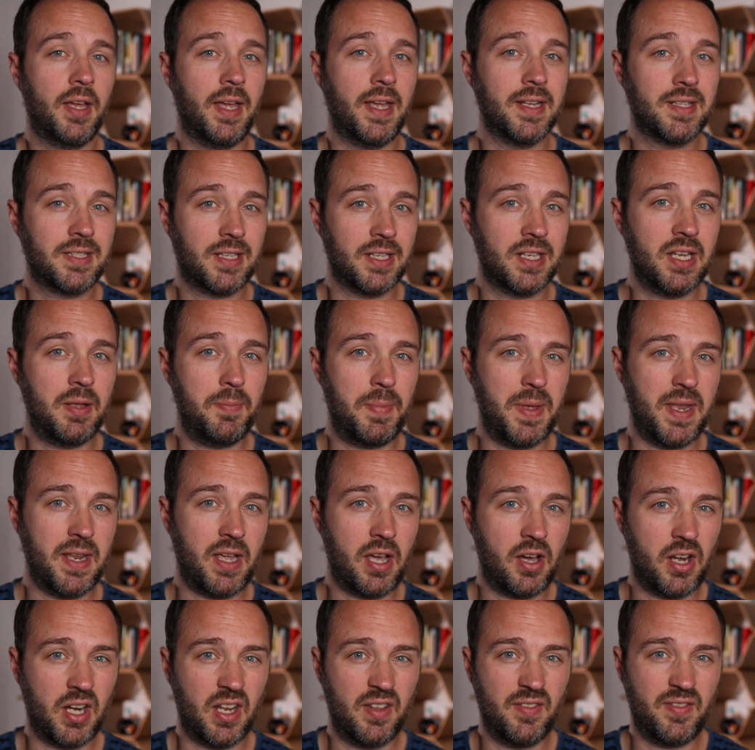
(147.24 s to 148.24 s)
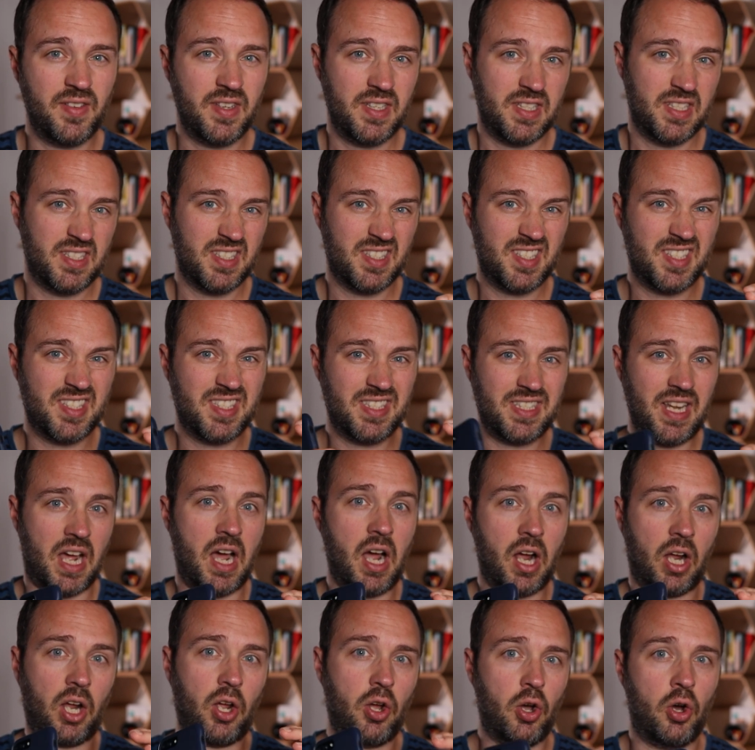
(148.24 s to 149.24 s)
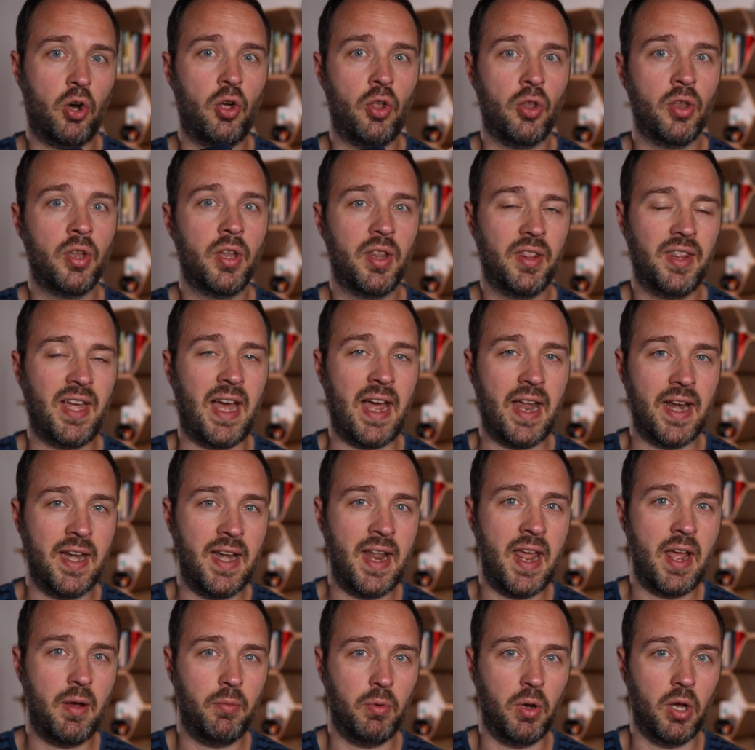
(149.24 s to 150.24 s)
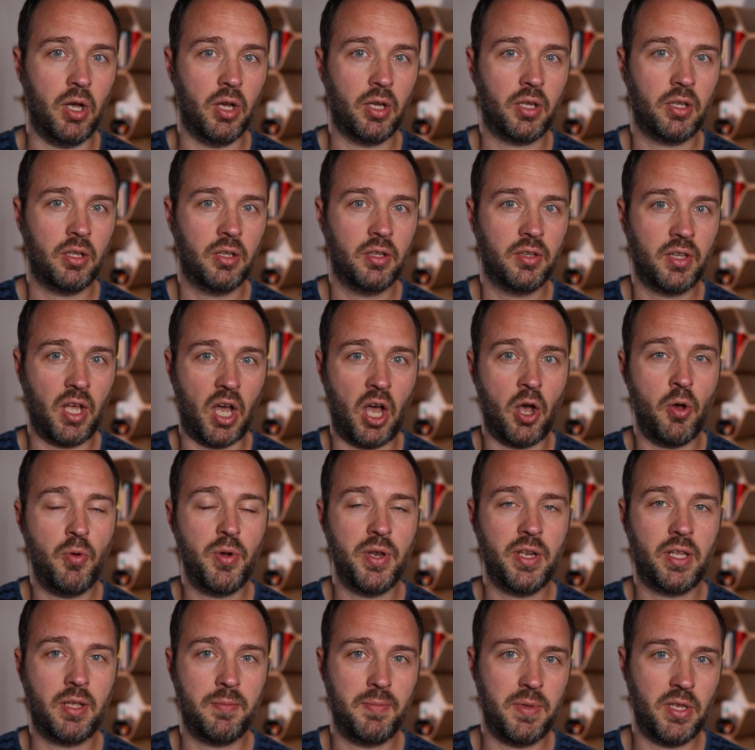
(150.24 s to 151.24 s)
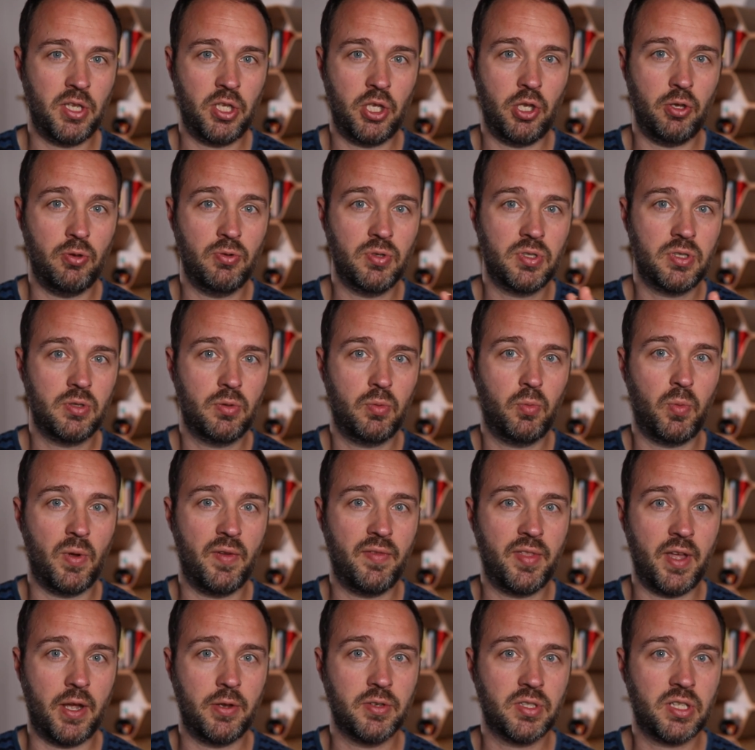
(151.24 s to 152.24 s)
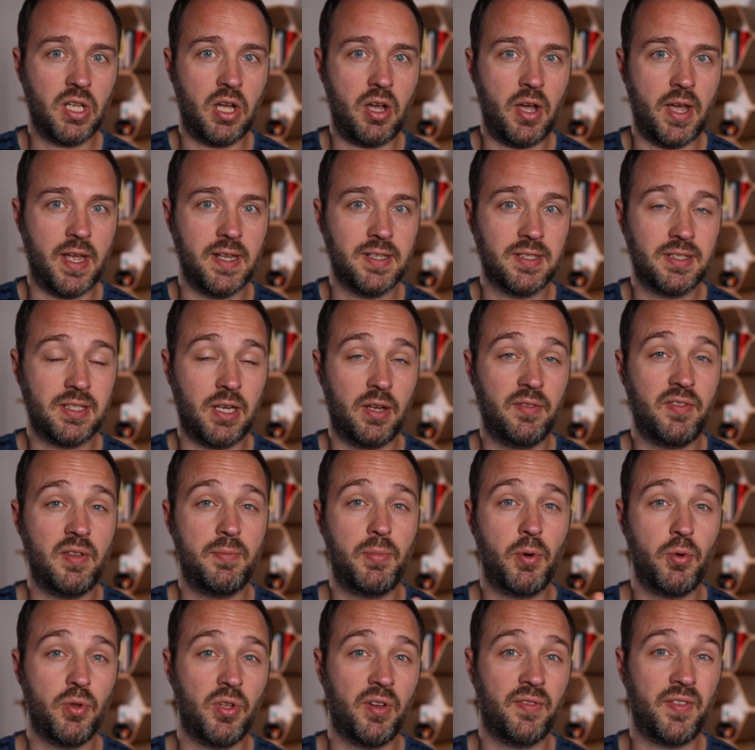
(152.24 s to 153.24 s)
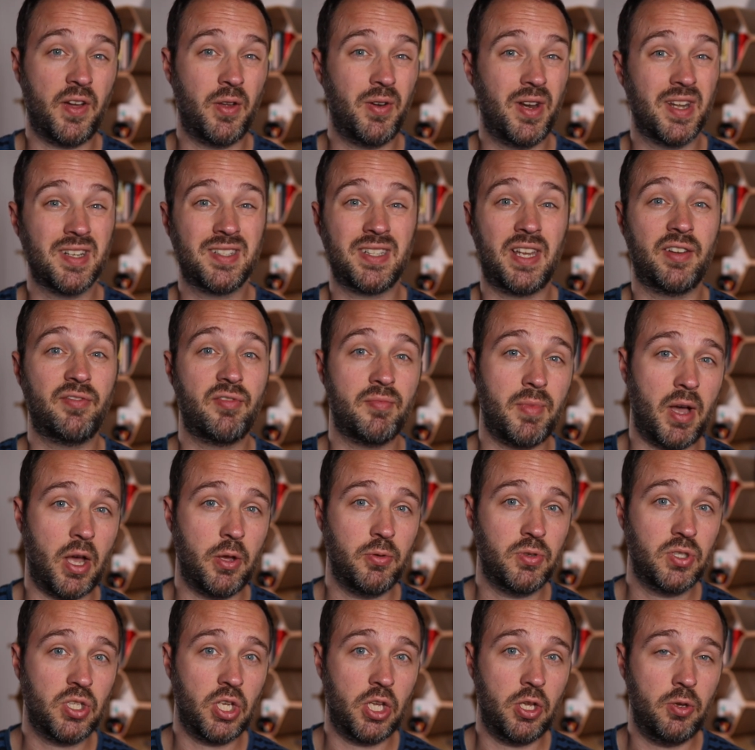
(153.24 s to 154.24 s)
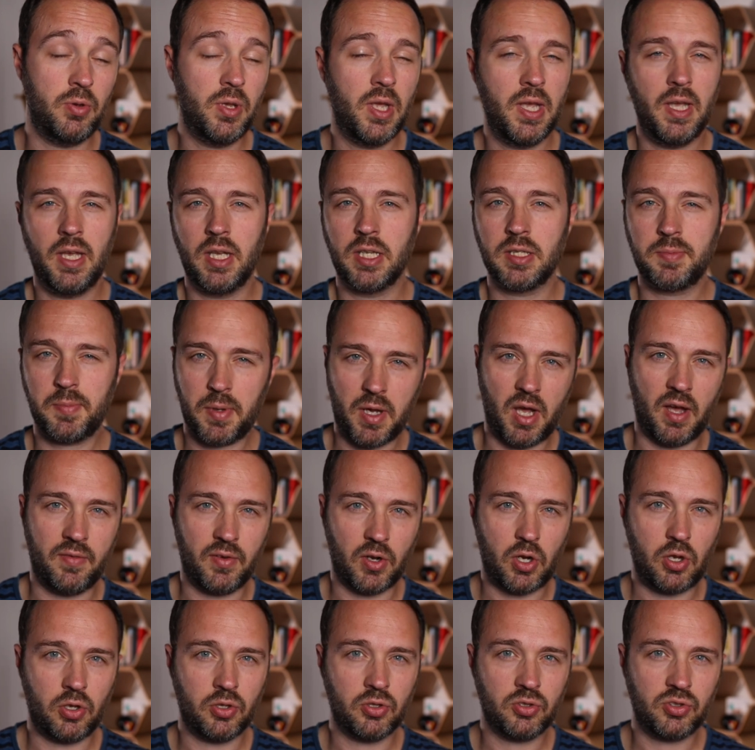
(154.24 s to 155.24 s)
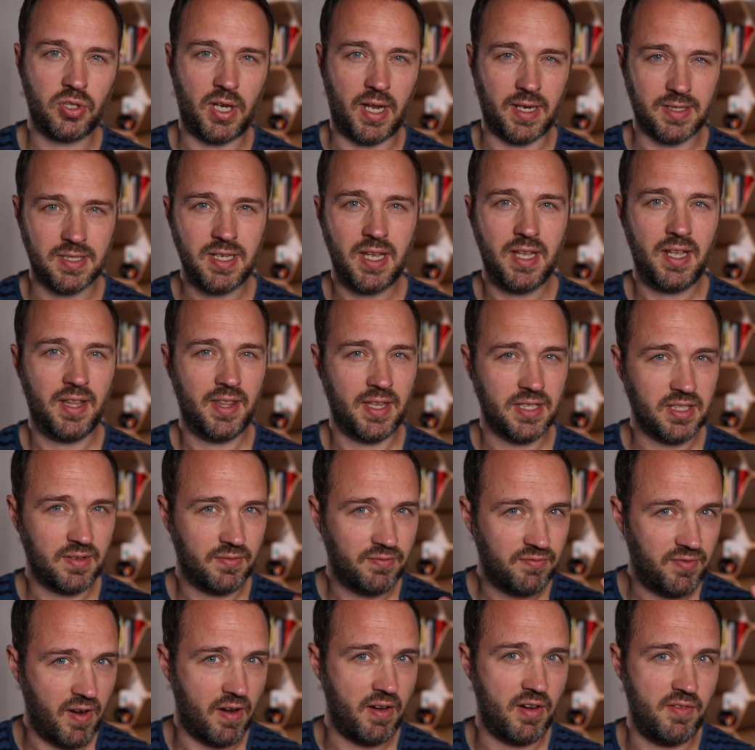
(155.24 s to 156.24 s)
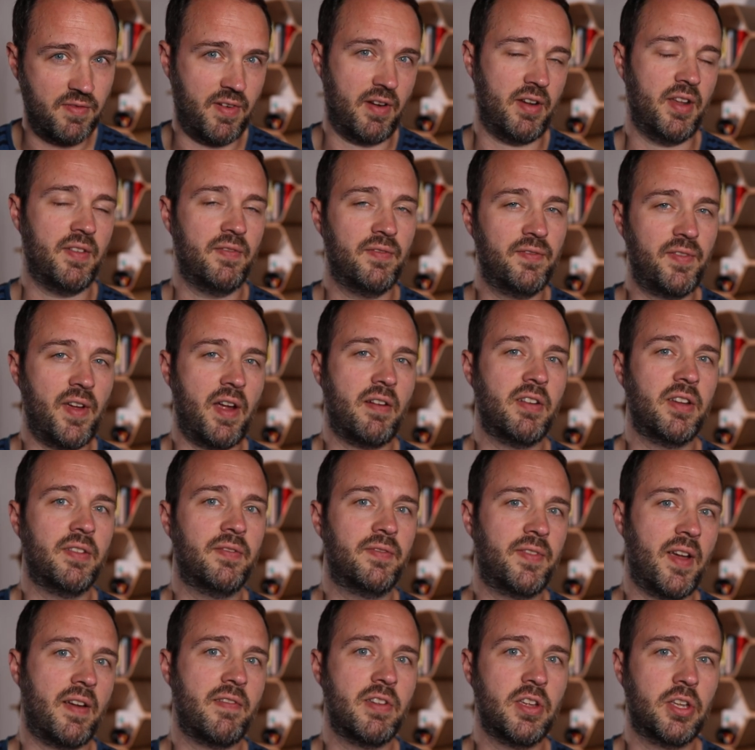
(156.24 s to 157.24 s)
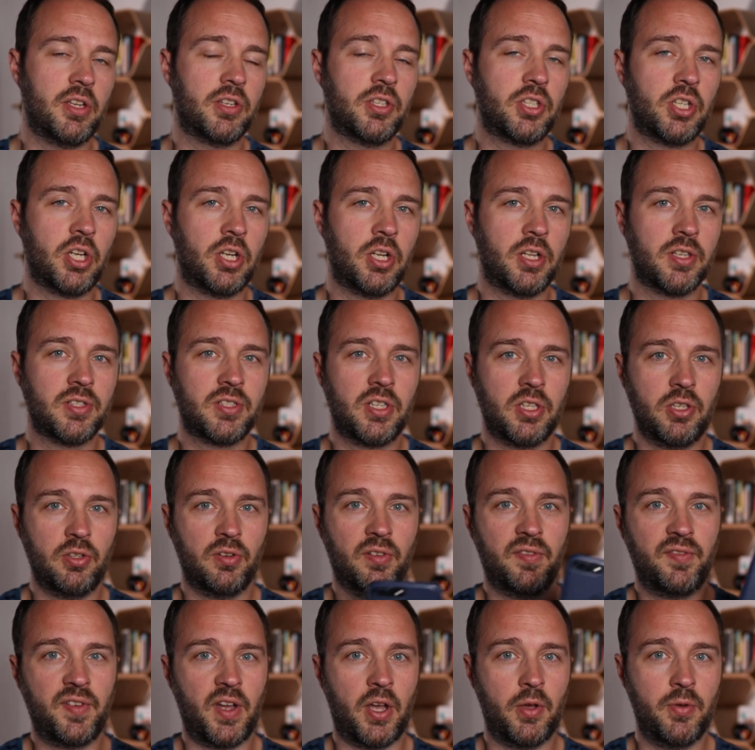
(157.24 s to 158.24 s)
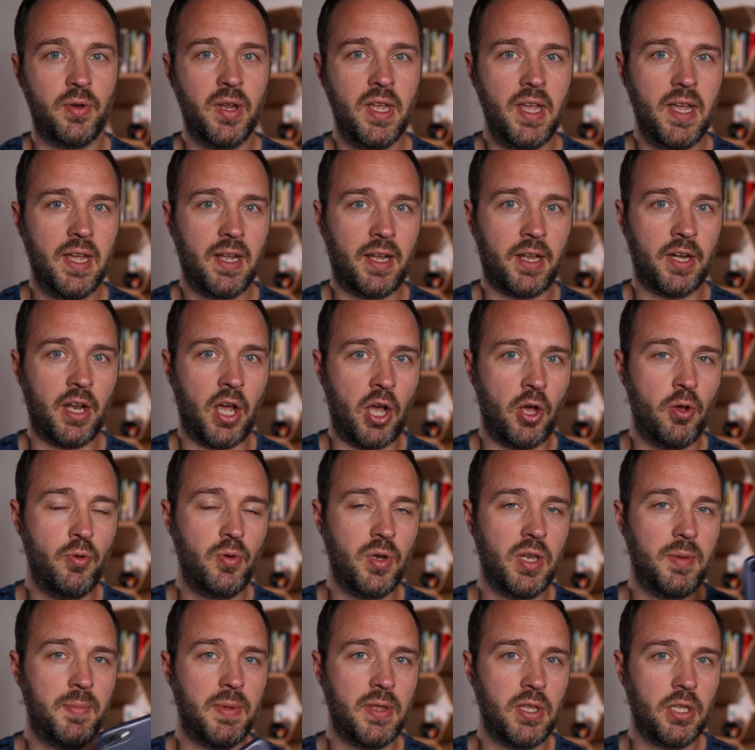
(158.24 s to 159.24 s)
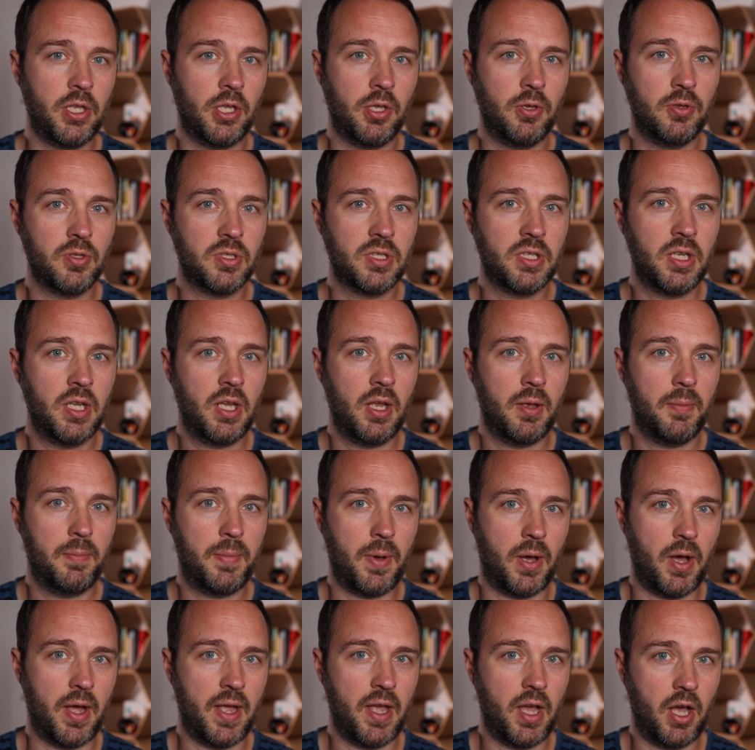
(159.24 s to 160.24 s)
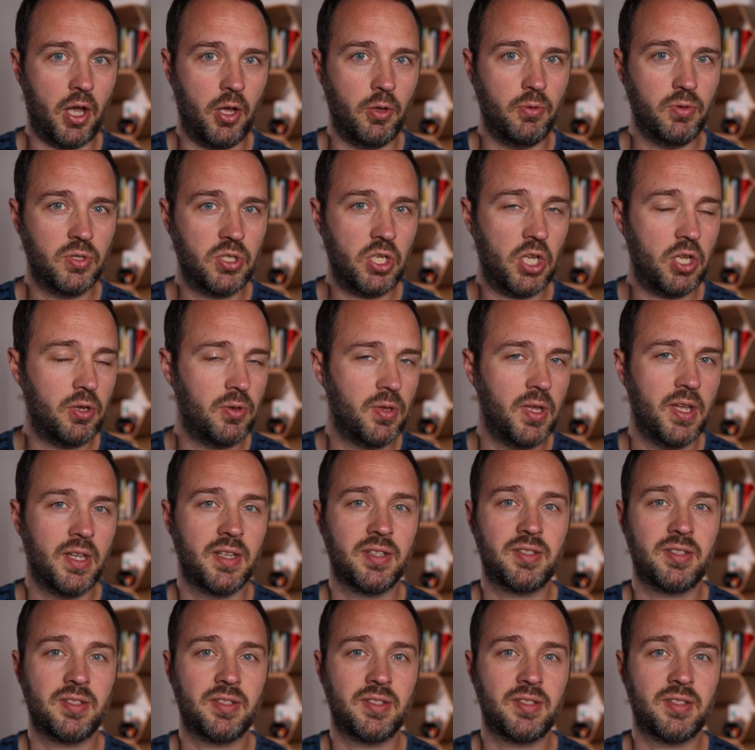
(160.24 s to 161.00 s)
it's going to be kind of stuck on that network that only can be used with those guys. So if you bought your phone, let's say from O2 as part of a contract, there's a very, very, very, very good chance that your phone can only be used by O2.